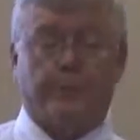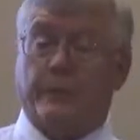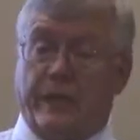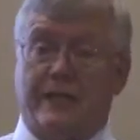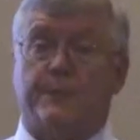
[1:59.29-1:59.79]

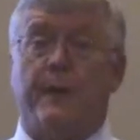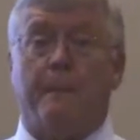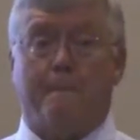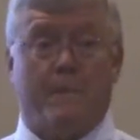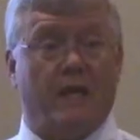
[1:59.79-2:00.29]
Placement
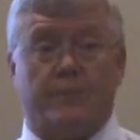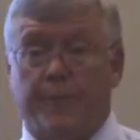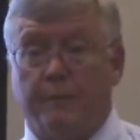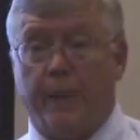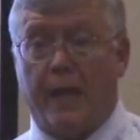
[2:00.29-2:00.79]
must
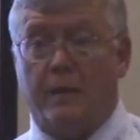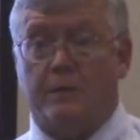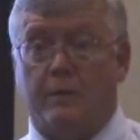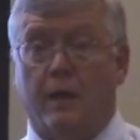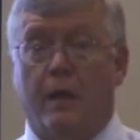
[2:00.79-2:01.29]
be
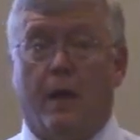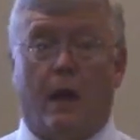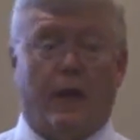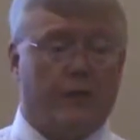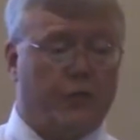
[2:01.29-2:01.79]
based
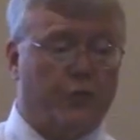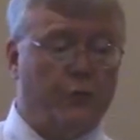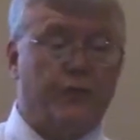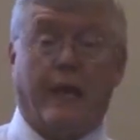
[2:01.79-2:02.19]
on a student's